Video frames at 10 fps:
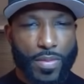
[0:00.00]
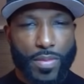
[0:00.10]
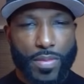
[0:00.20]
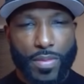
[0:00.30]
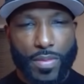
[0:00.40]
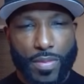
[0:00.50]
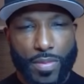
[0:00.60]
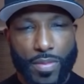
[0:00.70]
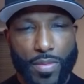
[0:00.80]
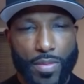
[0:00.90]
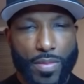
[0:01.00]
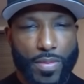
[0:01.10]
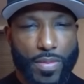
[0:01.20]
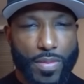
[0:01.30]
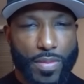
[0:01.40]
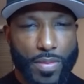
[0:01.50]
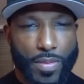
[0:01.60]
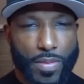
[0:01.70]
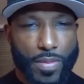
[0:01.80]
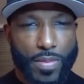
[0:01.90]

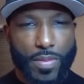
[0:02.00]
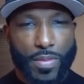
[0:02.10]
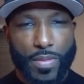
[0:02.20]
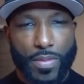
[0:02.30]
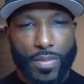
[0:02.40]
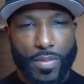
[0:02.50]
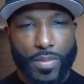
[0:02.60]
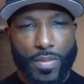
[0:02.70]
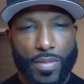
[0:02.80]
No words are spoken by the person on screen.